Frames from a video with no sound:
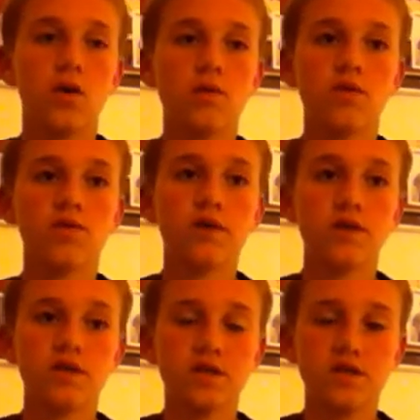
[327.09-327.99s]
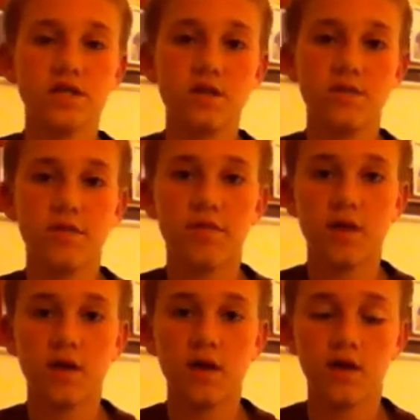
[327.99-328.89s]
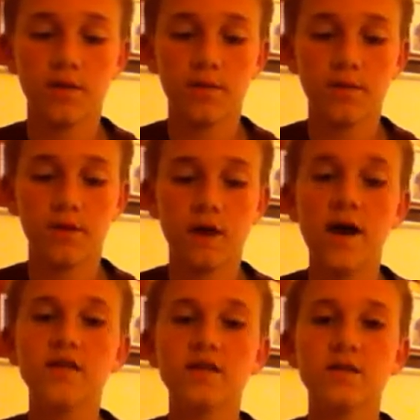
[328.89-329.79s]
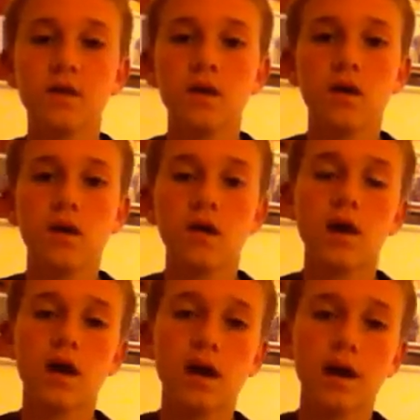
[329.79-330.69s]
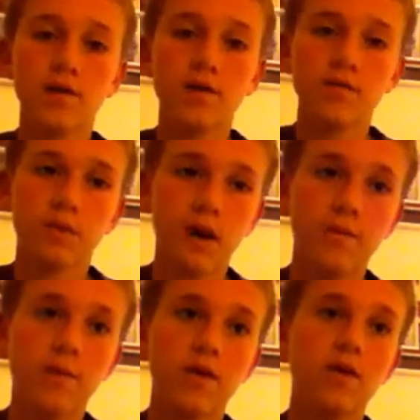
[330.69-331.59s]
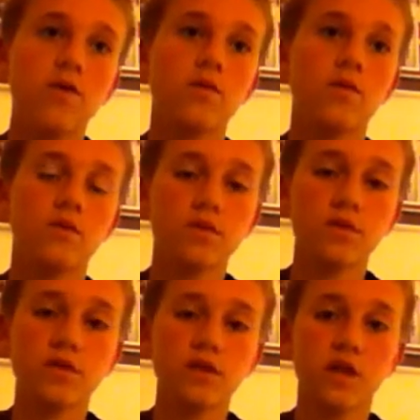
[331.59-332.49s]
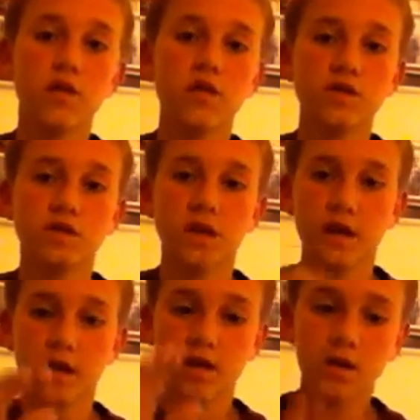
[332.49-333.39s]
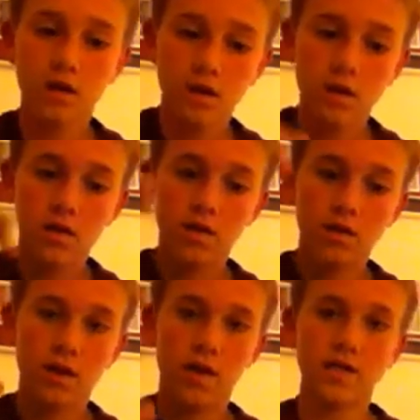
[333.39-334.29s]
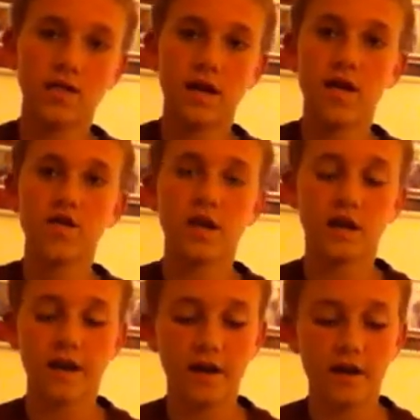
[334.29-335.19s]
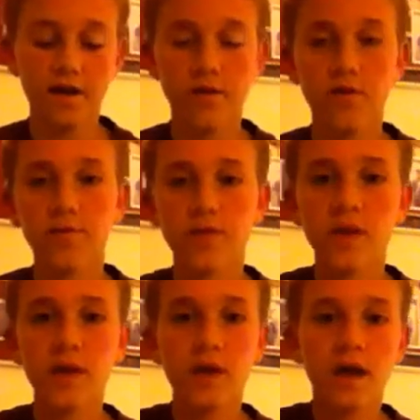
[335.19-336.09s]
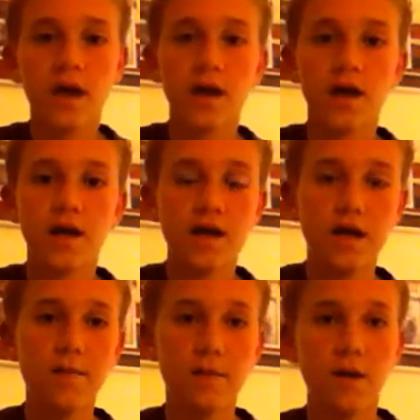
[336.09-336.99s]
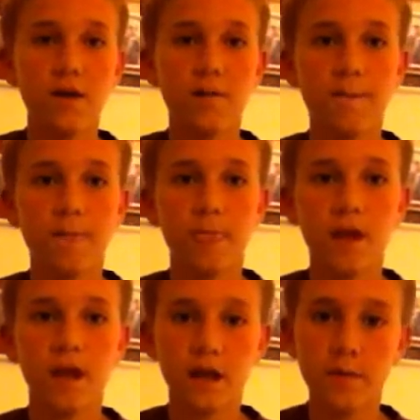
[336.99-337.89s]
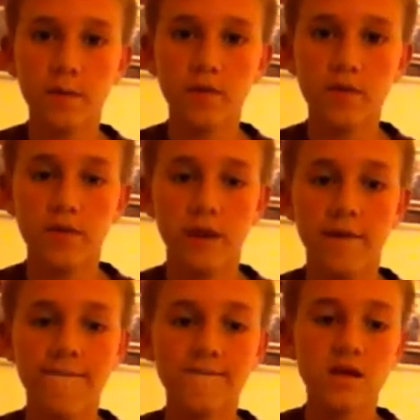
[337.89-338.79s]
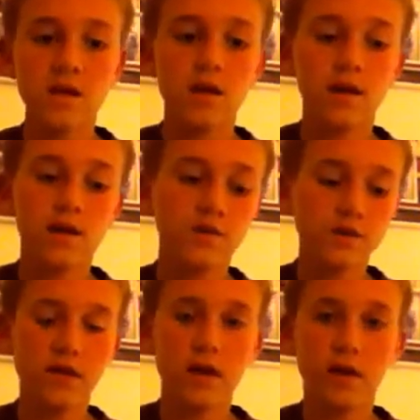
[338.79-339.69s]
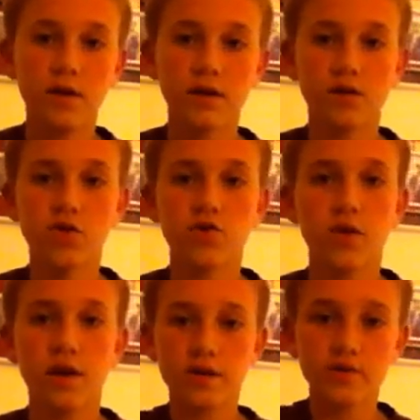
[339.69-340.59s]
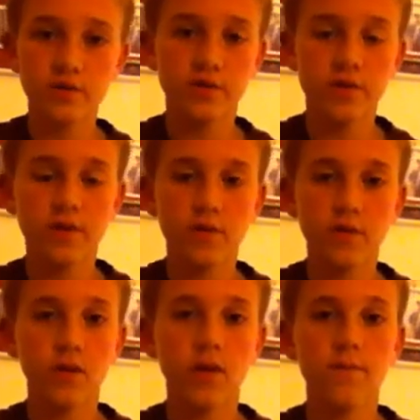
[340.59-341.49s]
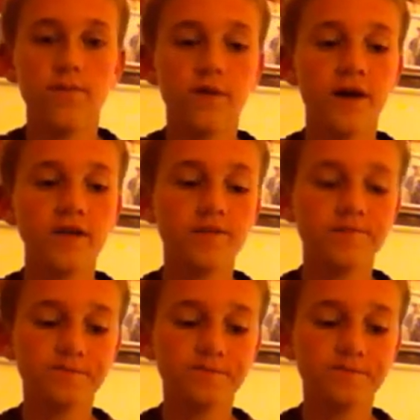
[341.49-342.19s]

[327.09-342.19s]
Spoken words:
real far into this deep, thick grass, and I was popping it real slow, just like it's a dying shad kind of deal, and he hit me, and I kept on doing that. And then once I got near the shore, I just reeled it in real fast,